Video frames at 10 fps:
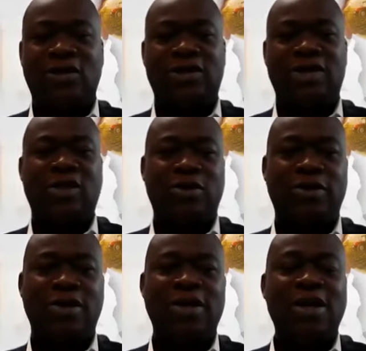success
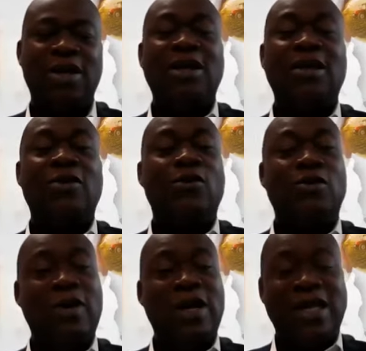story.
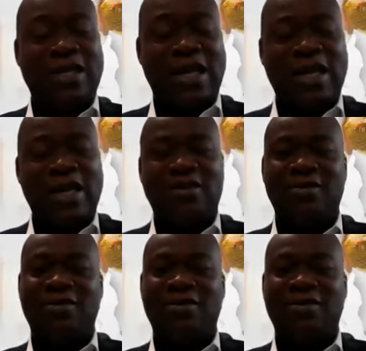When they started,